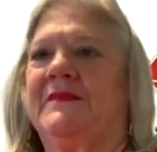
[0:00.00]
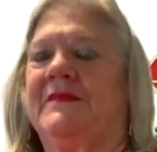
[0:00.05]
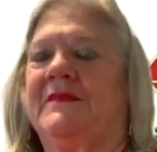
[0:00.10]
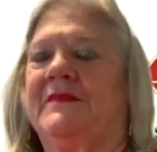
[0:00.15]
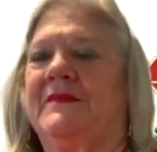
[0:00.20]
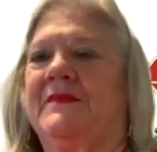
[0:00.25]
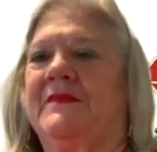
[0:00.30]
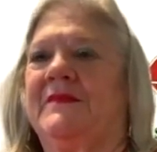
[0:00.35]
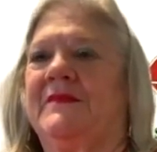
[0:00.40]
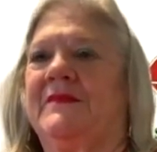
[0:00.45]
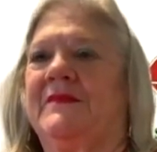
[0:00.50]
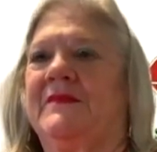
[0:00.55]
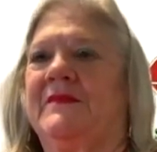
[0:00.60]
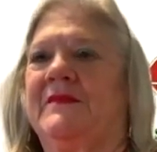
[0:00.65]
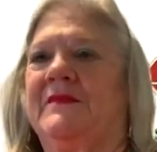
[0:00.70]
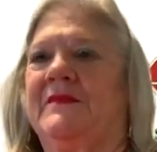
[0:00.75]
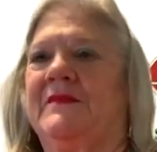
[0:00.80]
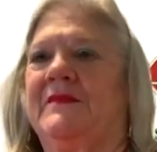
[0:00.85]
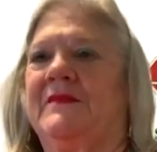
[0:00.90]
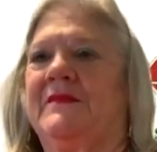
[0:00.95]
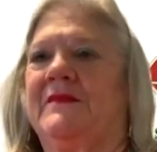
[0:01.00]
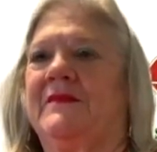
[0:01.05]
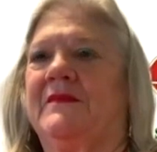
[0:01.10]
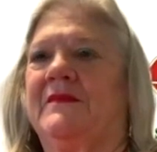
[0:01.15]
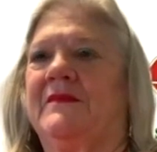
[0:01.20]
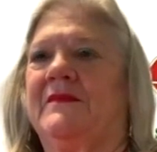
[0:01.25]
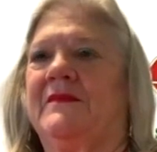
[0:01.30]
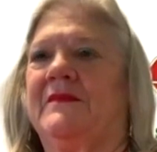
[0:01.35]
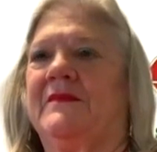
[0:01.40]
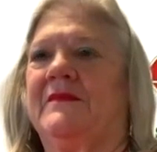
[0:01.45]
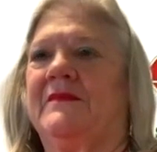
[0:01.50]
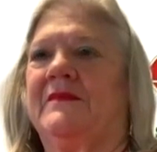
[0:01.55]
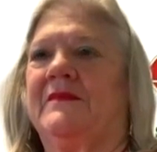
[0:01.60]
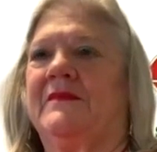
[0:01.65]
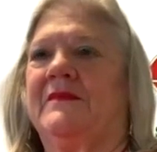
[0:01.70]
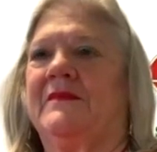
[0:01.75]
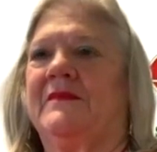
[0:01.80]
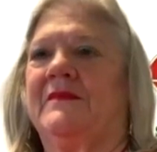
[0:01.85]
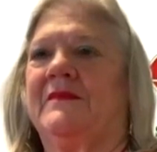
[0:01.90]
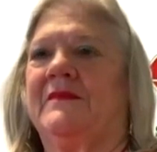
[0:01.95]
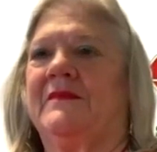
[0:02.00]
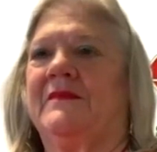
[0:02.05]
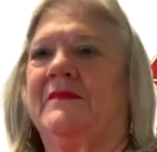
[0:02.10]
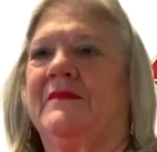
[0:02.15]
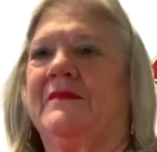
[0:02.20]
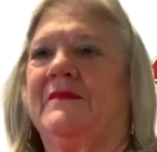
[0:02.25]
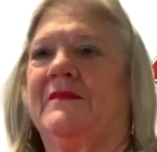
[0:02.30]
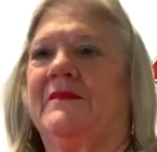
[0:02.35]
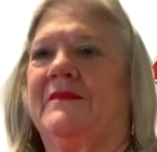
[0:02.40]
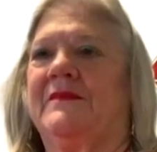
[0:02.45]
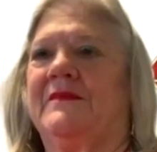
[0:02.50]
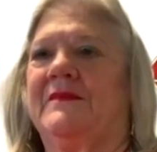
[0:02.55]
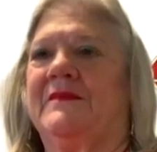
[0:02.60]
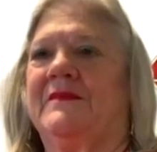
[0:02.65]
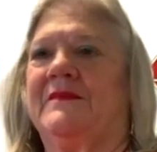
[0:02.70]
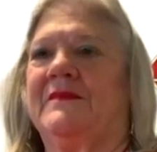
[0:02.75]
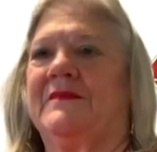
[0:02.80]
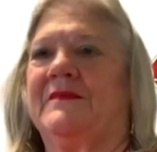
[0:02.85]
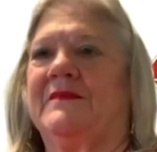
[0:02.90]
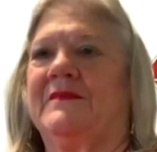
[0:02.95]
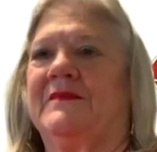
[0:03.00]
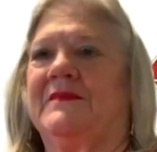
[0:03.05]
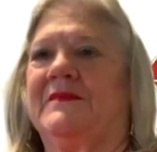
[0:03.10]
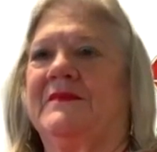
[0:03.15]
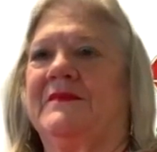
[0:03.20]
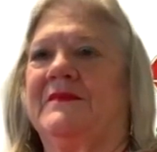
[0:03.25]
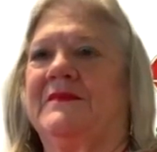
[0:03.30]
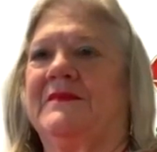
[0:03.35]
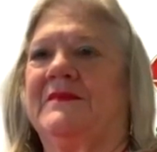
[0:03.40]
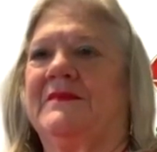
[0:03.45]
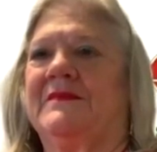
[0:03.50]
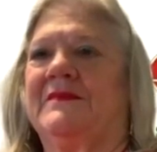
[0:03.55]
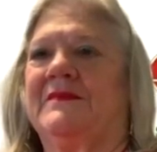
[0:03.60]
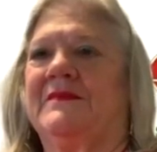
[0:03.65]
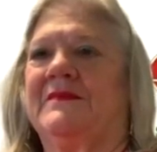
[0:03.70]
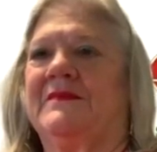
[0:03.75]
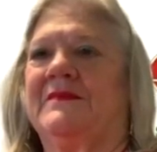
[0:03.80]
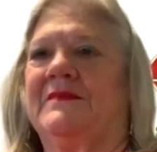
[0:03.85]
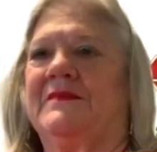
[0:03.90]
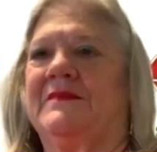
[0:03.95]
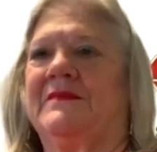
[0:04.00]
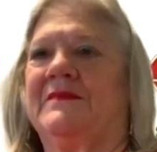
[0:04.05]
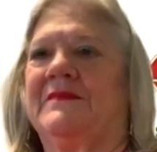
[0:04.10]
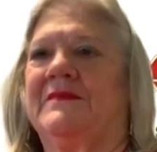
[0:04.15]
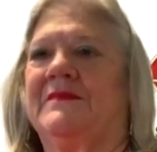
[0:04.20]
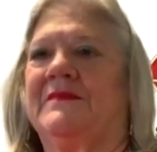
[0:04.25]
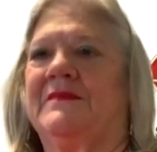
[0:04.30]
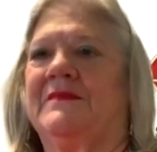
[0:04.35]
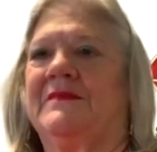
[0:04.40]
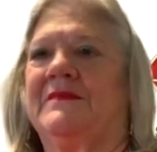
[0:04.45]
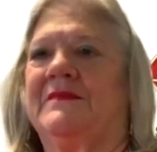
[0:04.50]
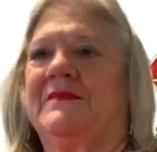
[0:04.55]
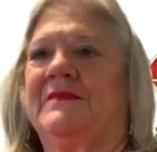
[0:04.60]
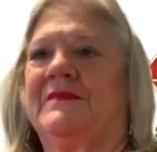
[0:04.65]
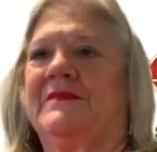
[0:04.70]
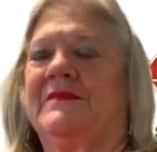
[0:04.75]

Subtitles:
(not speaking)